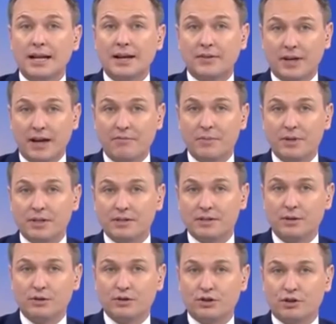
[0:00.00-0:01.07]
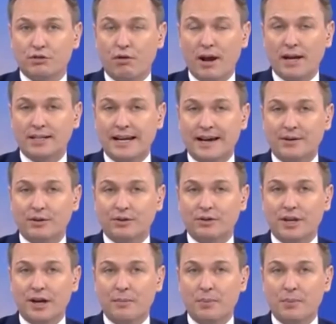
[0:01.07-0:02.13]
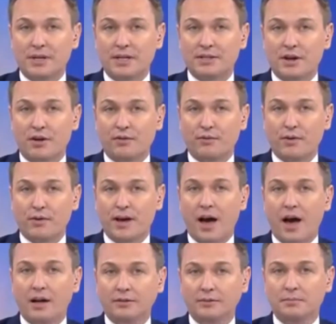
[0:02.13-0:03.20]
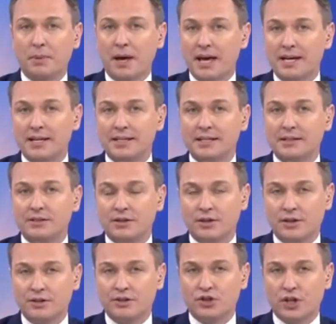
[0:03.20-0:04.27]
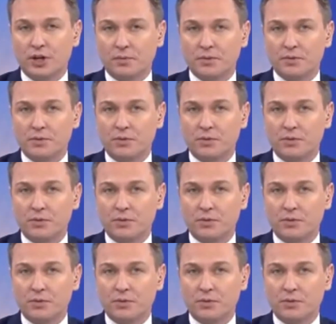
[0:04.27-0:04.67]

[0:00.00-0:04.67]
Now, the government has launched a crackdown on companies offering unpaid internships,